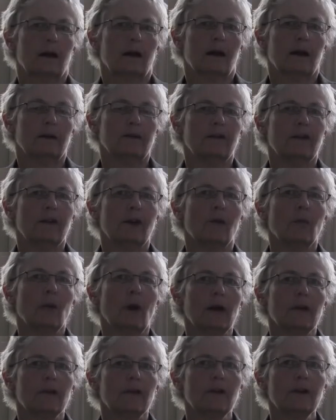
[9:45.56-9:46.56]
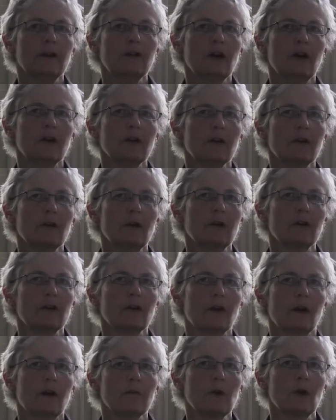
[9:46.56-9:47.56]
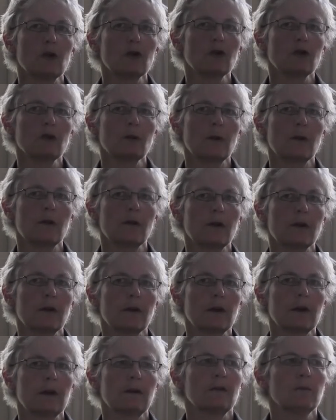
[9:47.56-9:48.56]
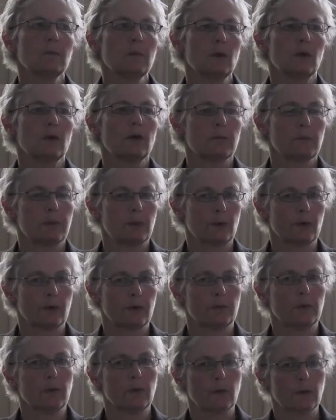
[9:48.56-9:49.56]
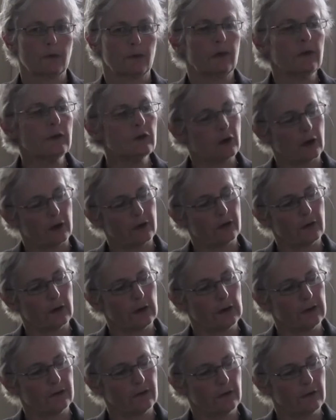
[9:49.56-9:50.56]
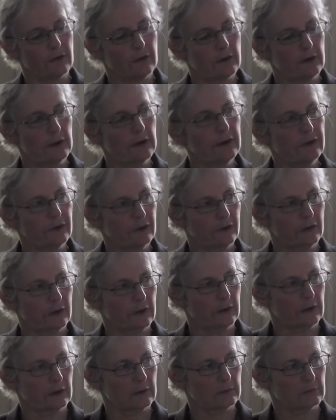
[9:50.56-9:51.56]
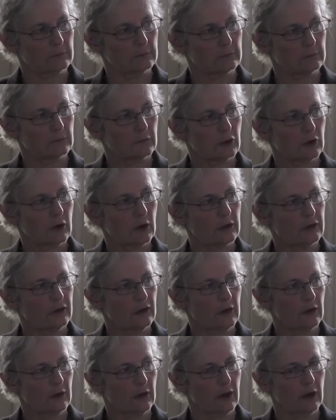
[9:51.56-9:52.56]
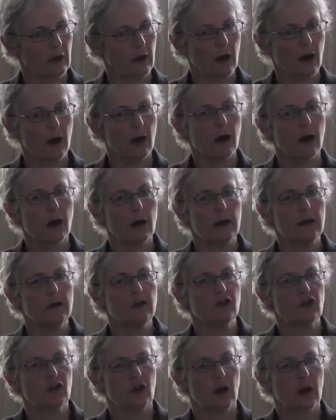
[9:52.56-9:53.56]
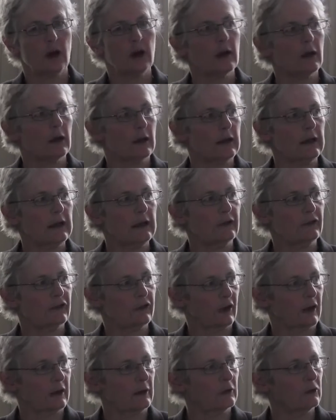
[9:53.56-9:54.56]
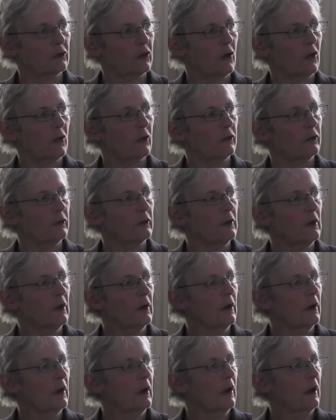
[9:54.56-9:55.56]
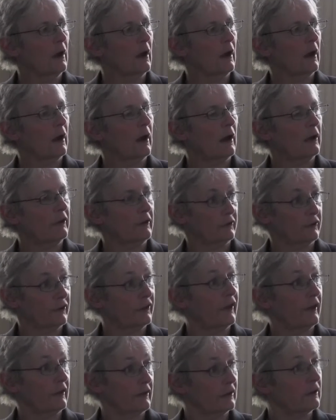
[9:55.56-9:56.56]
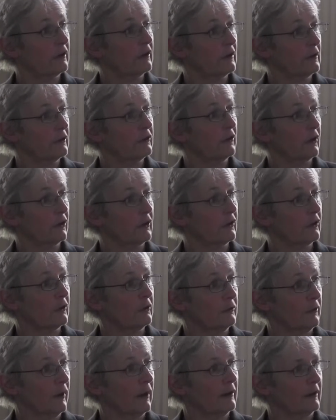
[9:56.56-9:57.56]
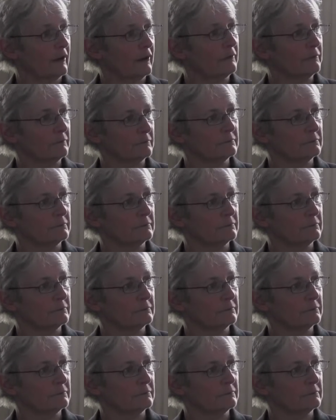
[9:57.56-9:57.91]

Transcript: Well, it's an interesting question. I'm not sure whether I think it's more important, but what's interesting is that the listing criteria are entirely settled on aesthetic and historical value.